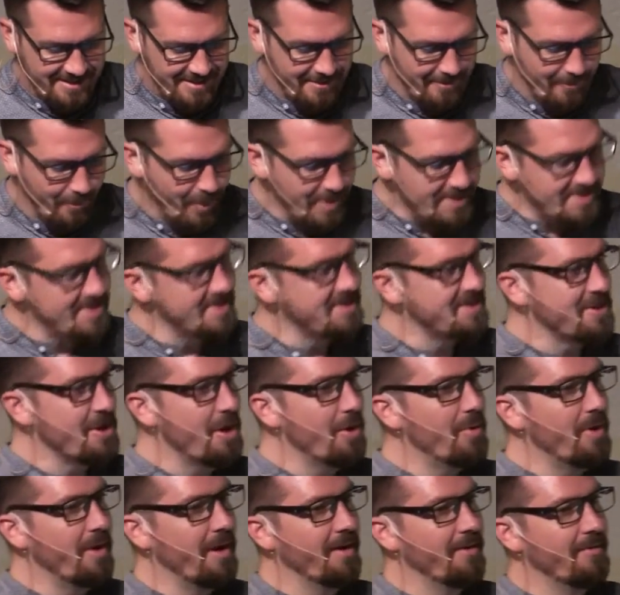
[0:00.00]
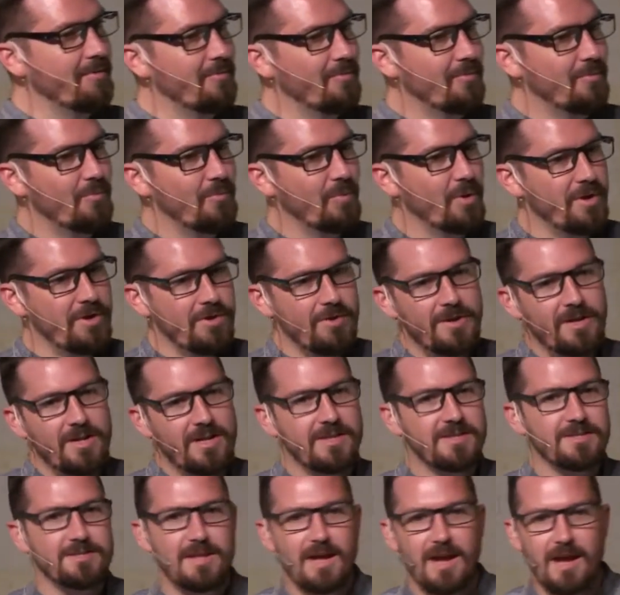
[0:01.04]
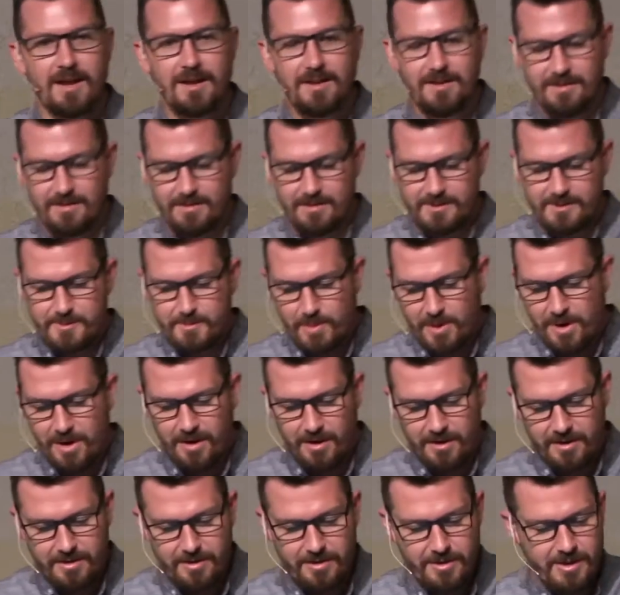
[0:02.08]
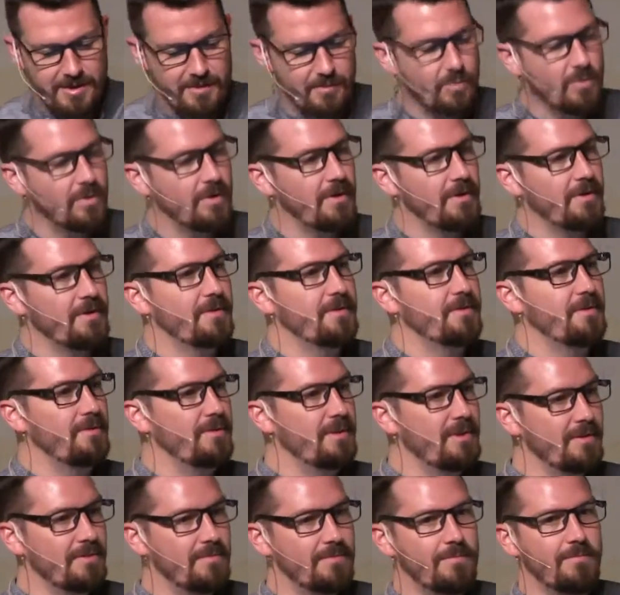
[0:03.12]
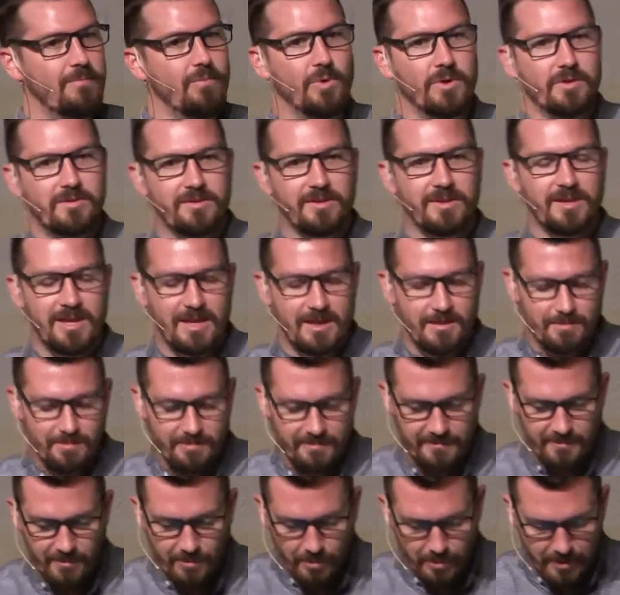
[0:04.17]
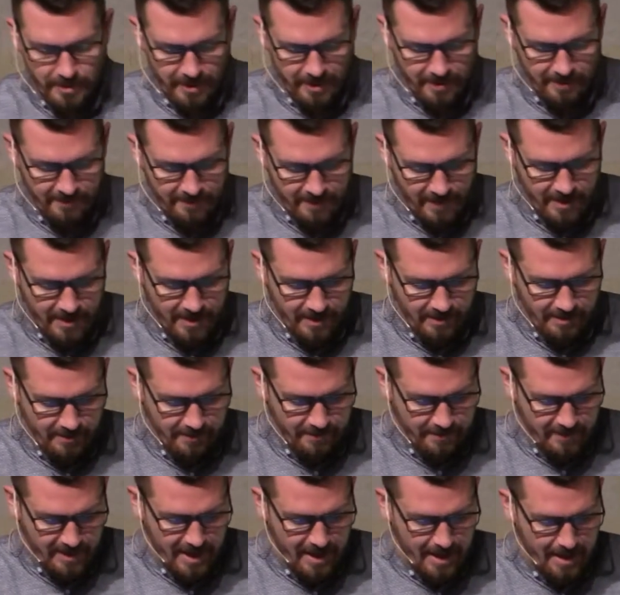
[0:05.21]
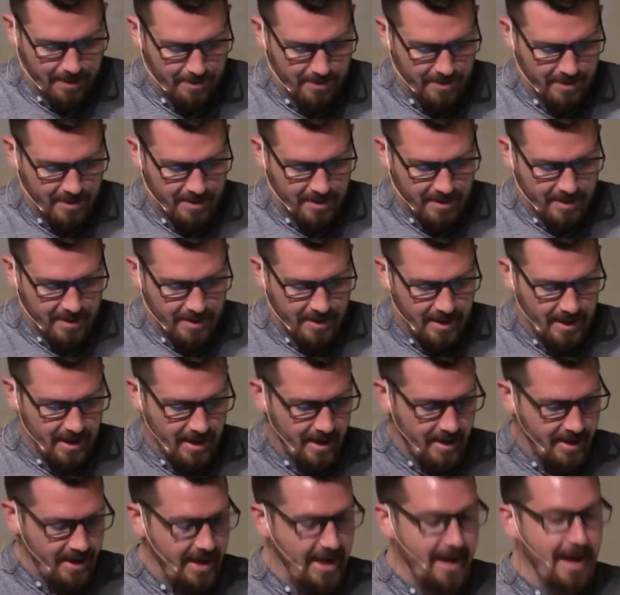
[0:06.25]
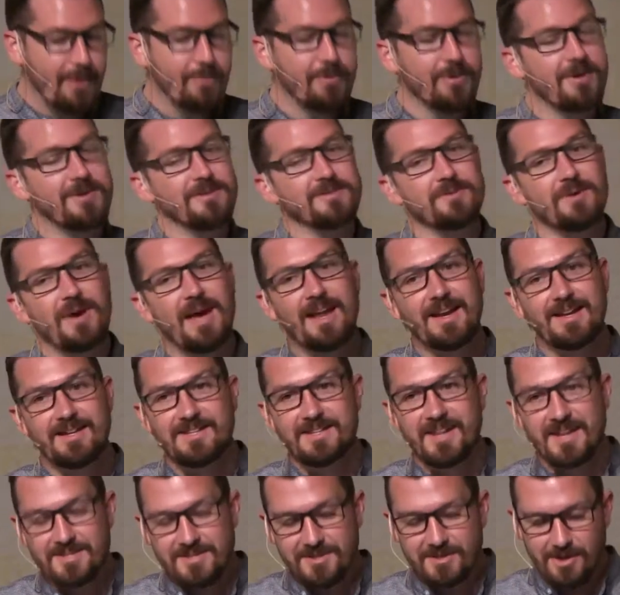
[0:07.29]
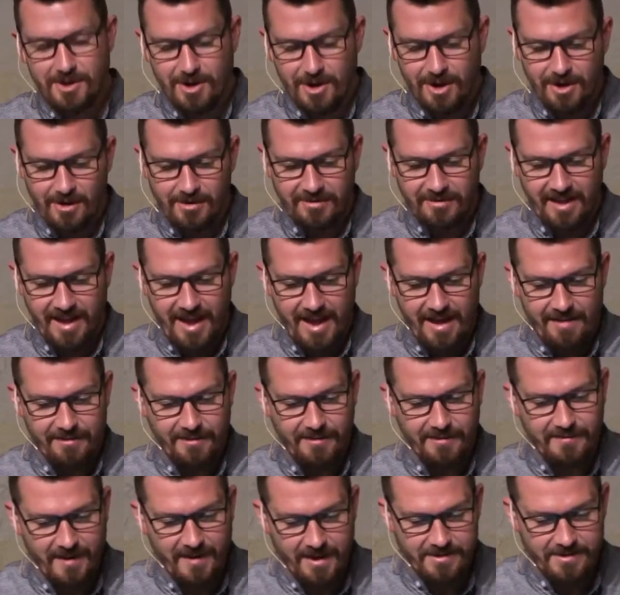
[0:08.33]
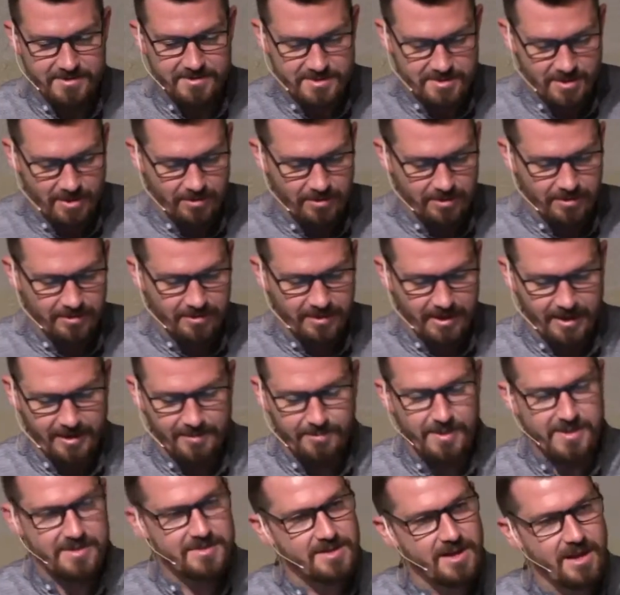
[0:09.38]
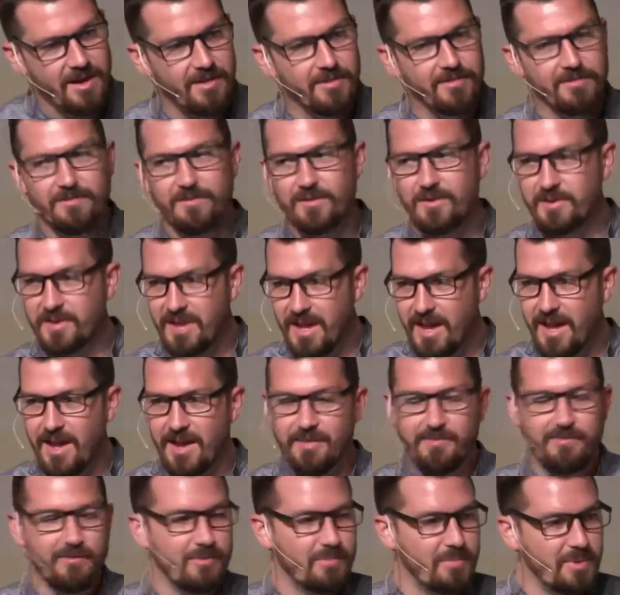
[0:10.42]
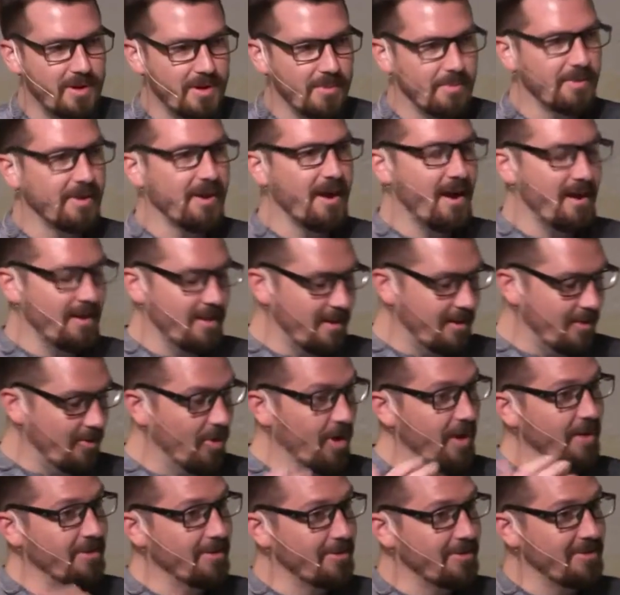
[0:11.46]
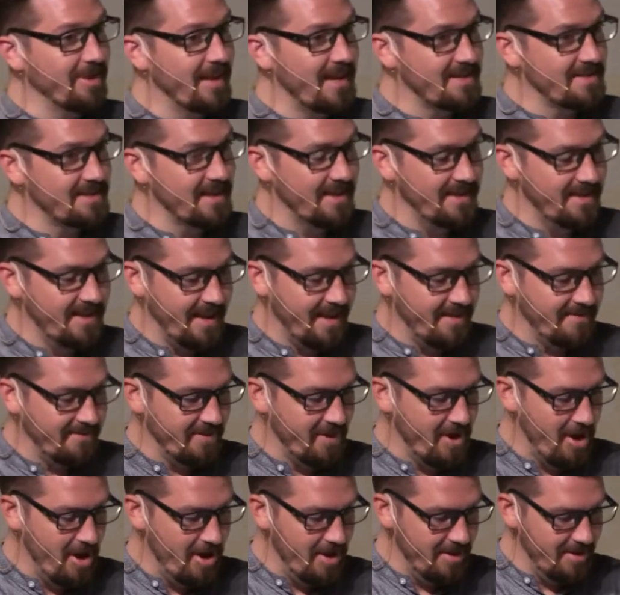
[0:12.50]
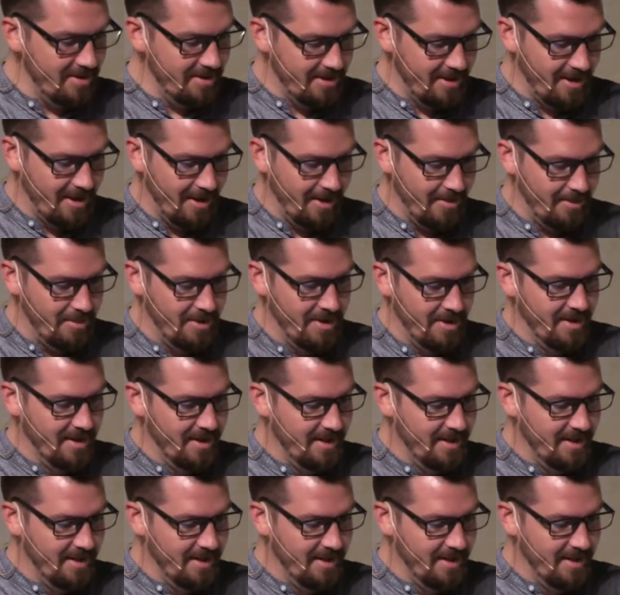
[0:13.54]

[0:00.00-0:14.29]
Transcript: Once it's going, what you need is not a spark. You need wood. You need wood to keep fueling and funding the flame. And I would also add, it doesn't hurt to have a fire stoker like myself, or Dave, or Peter Bagala, or I learned last night, Dan Vaughn.